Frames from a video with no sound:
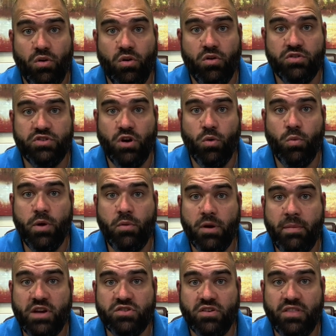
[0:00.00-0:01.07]
So we want to
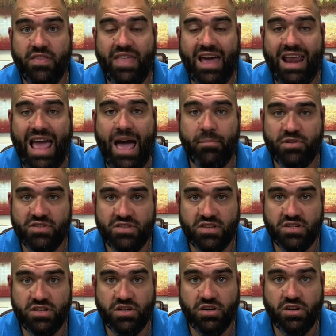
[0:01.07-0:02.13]
make sure that that happens
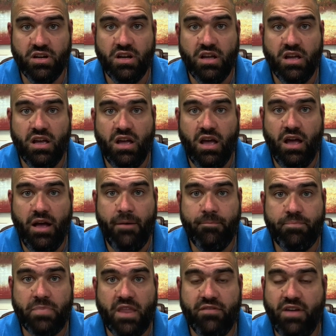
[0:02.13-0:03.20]
this year.
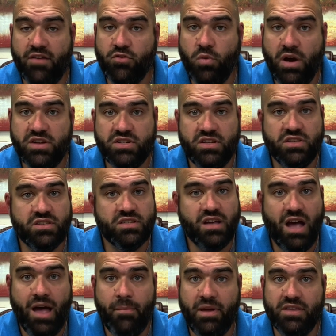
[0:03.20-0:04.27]
If you have questions,
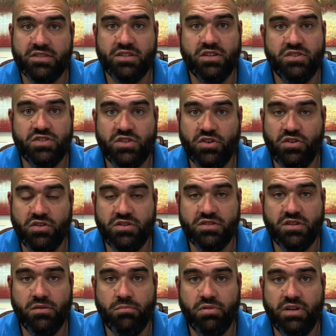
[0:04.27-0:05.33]
comments, concerns,
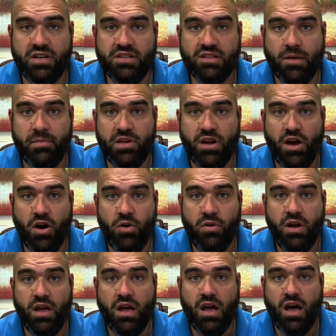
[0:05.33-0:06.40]
please let me know.
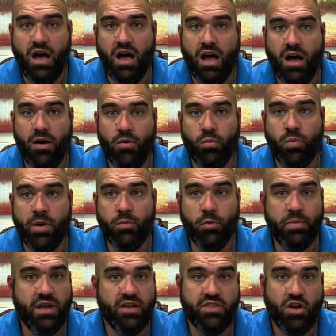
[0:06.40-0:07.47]
We will
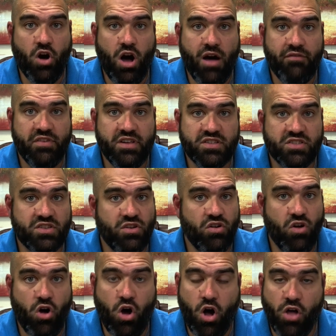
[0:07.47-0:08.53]
be in the office
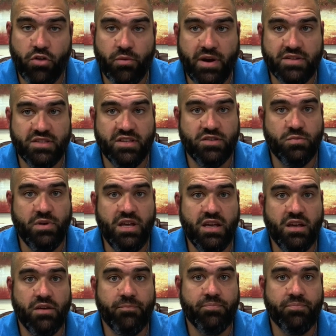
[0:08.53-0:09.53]
all the rest of this week.